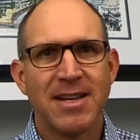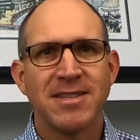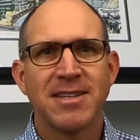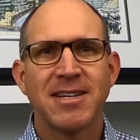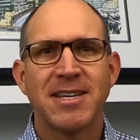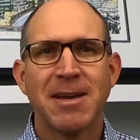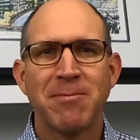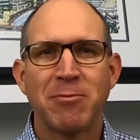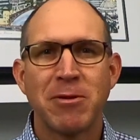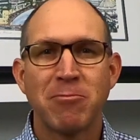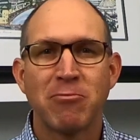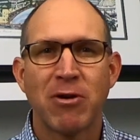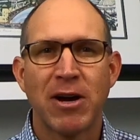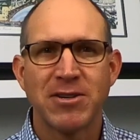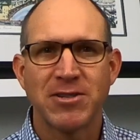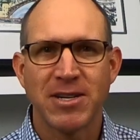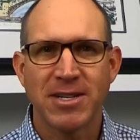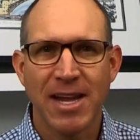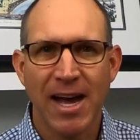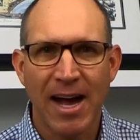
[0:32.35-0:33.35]
to keep the
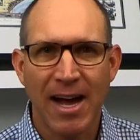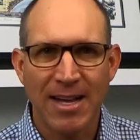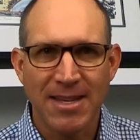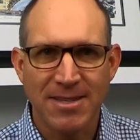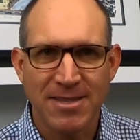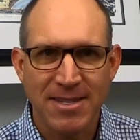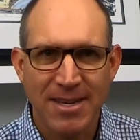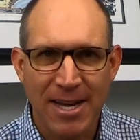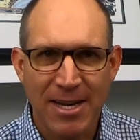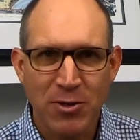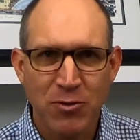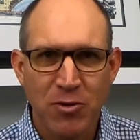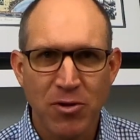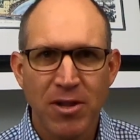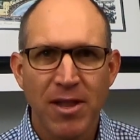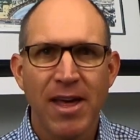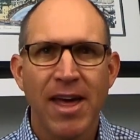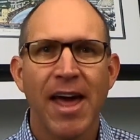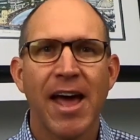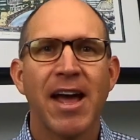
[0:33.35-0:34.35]
project on
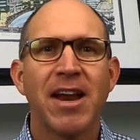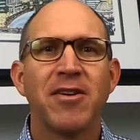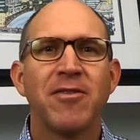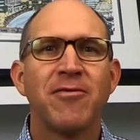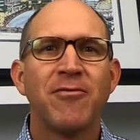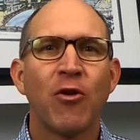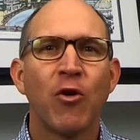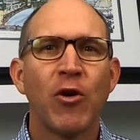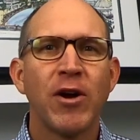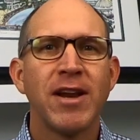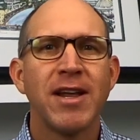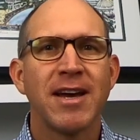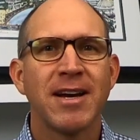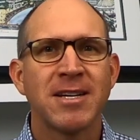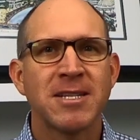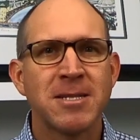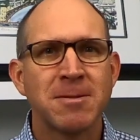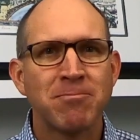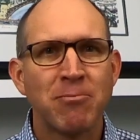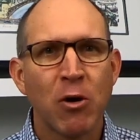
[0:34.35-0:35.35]
schedule and avoid
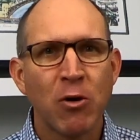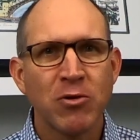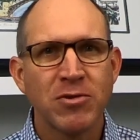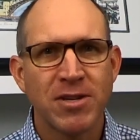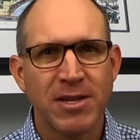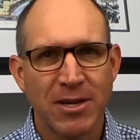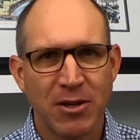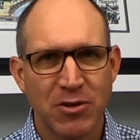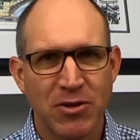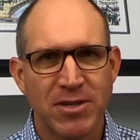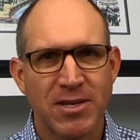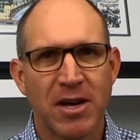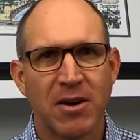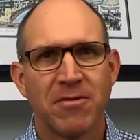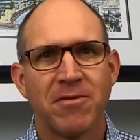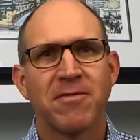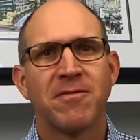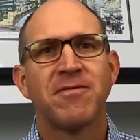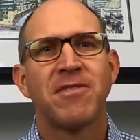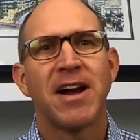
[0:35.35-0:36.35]
exposing
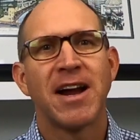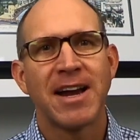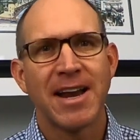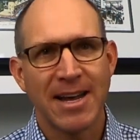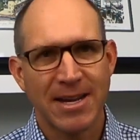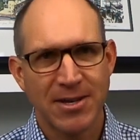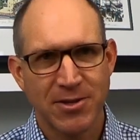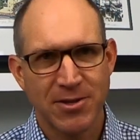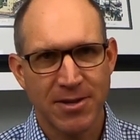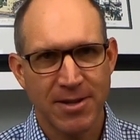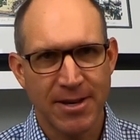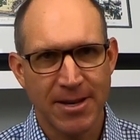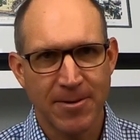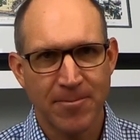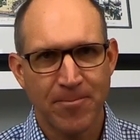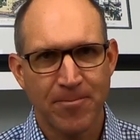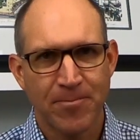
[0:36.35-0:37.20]
yourself financially.